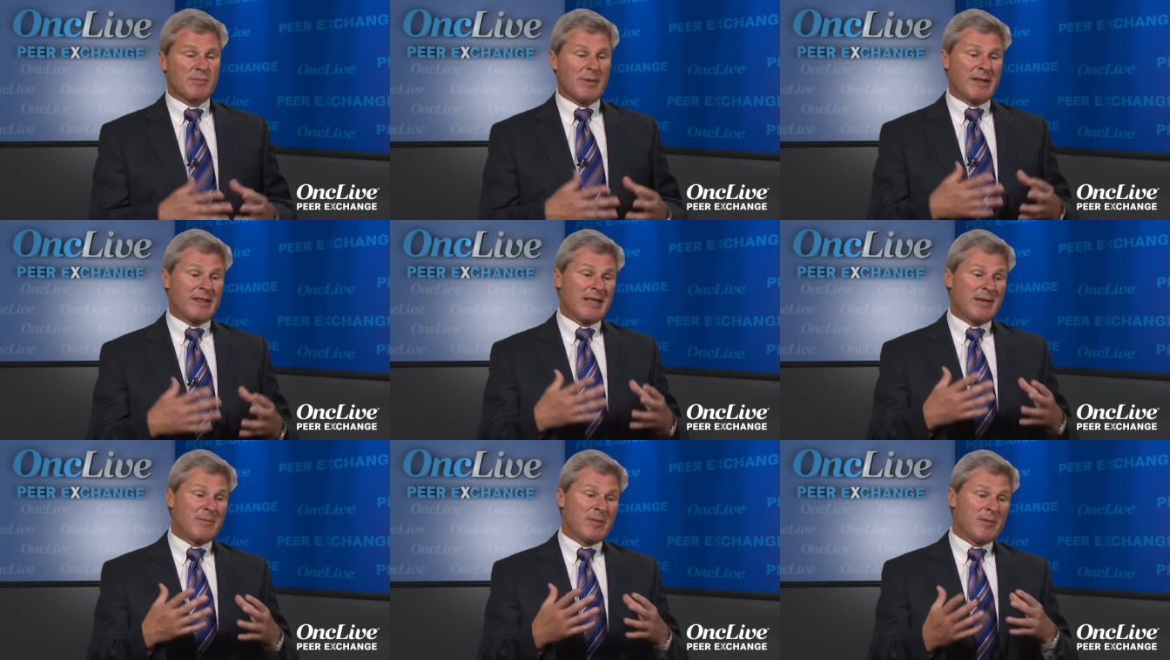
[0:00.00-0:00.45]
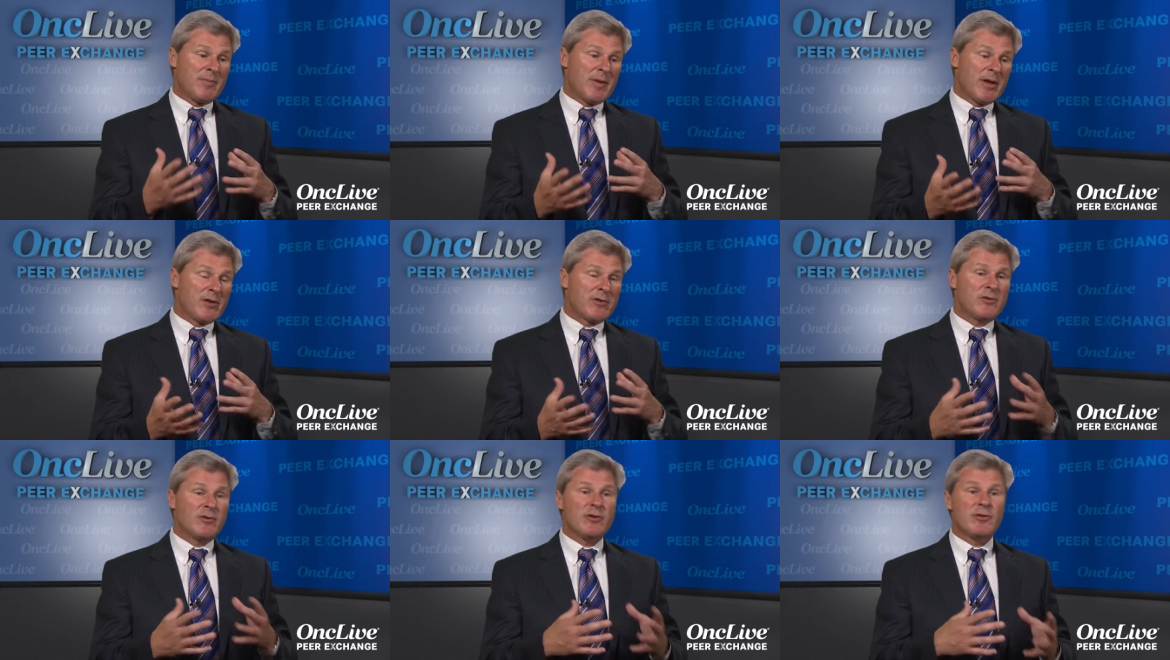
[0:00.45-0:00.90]
Might they be
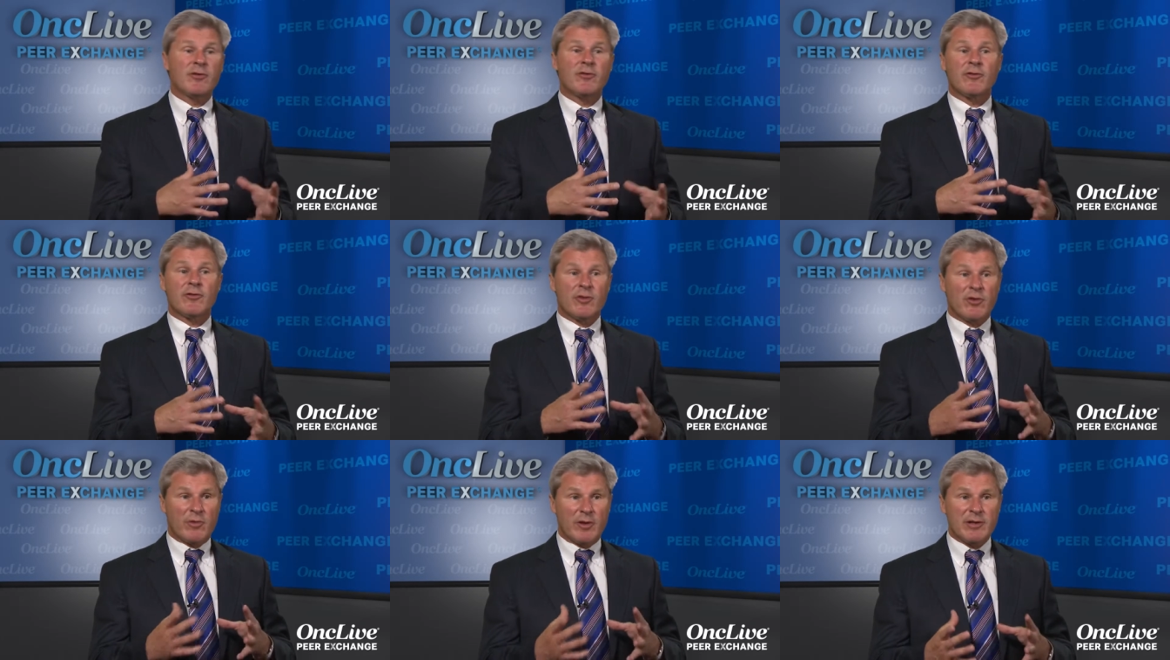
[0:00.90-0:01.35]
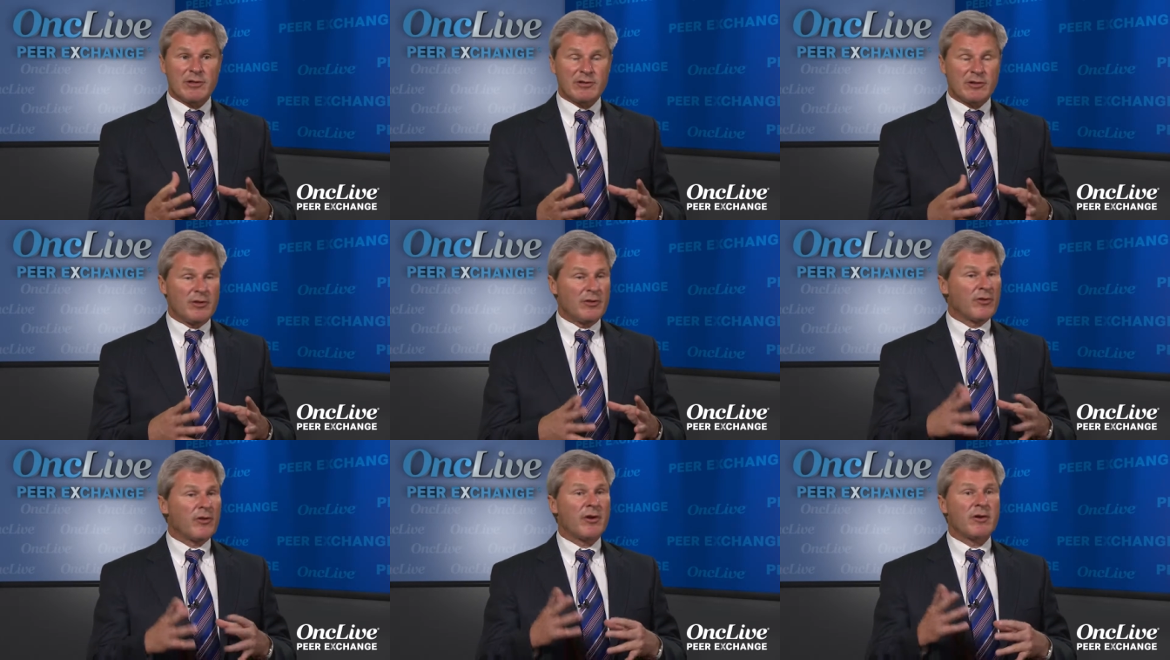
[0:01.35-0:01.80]
better used
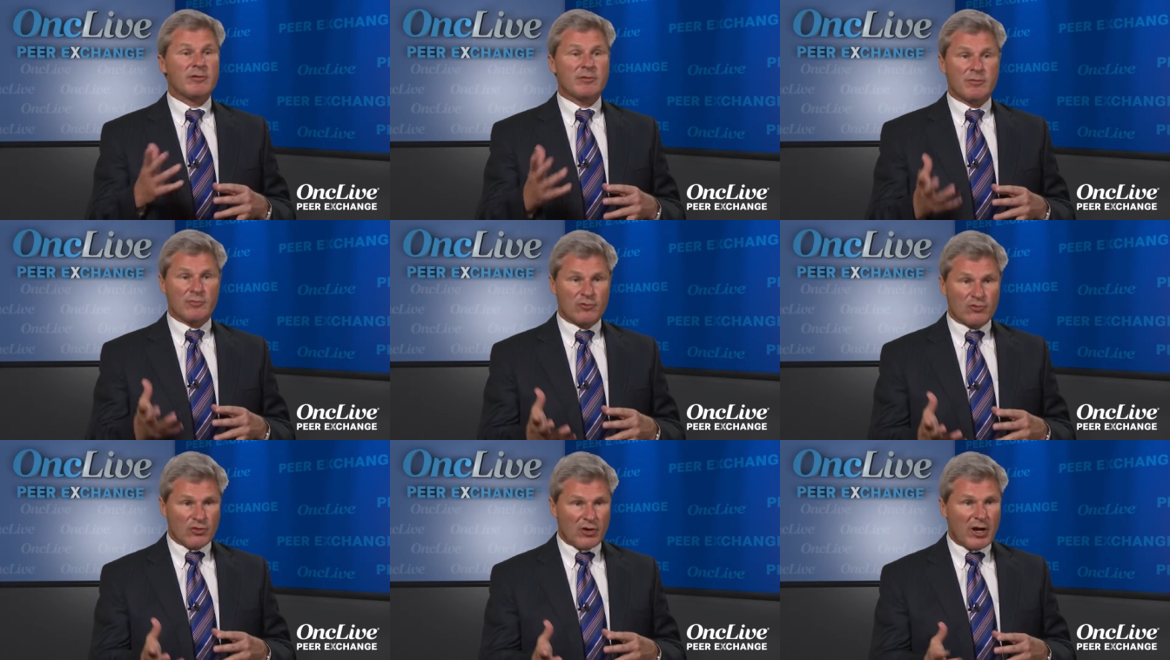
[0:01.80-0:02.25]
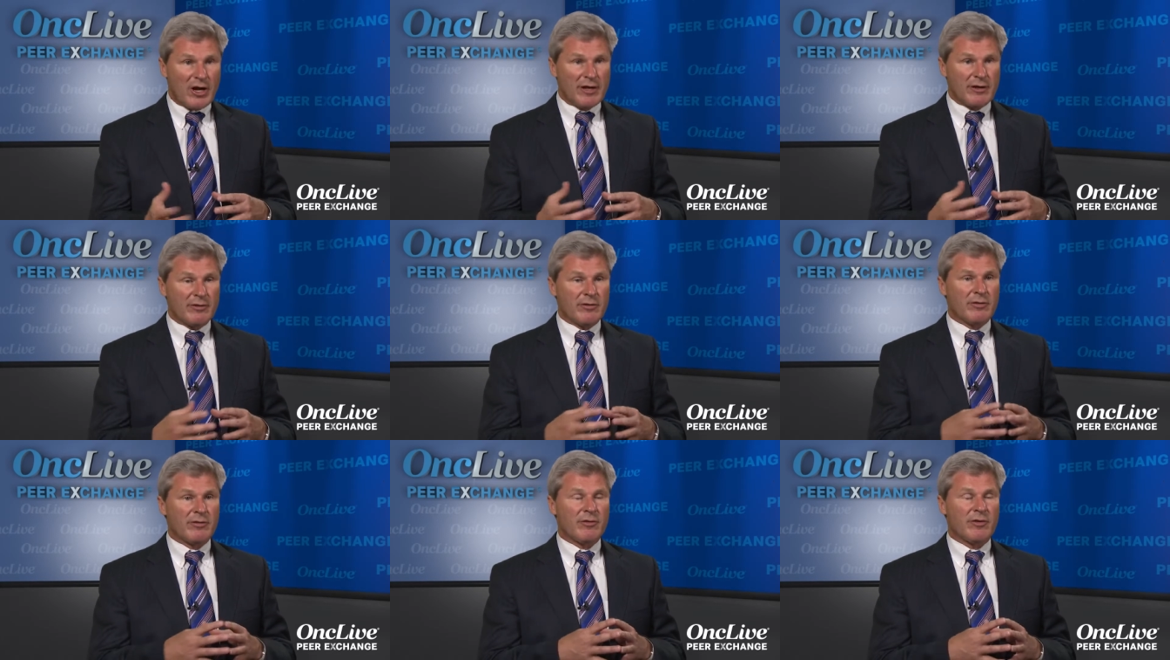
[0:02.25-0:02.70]
sequentially? There are some
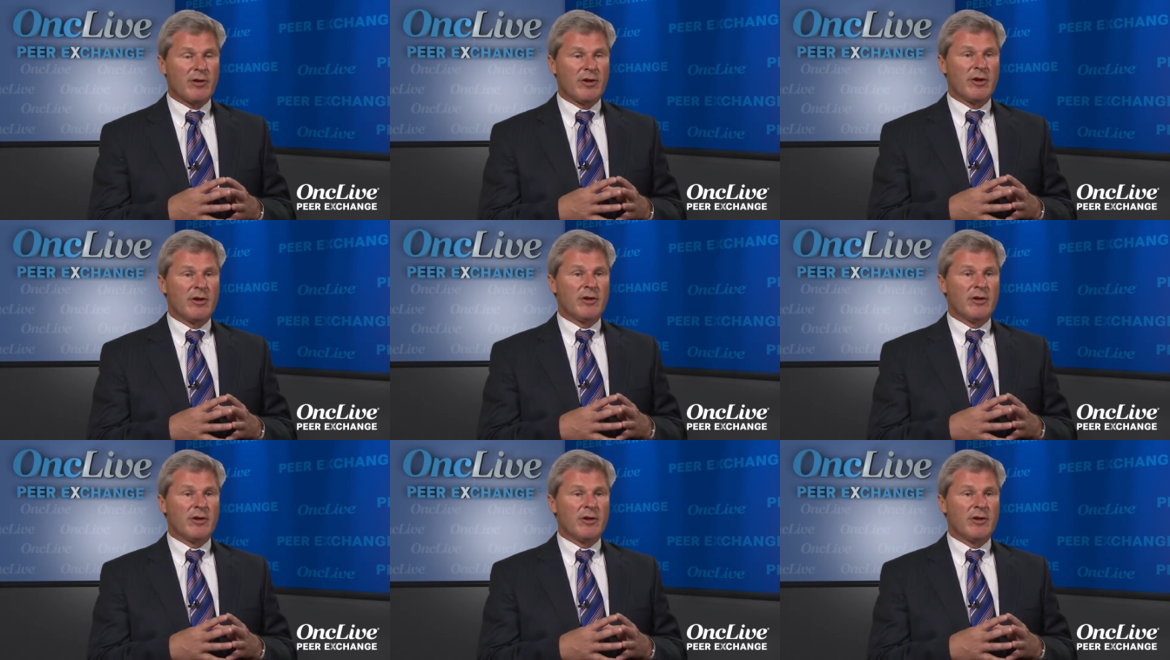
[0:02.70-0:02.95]
trials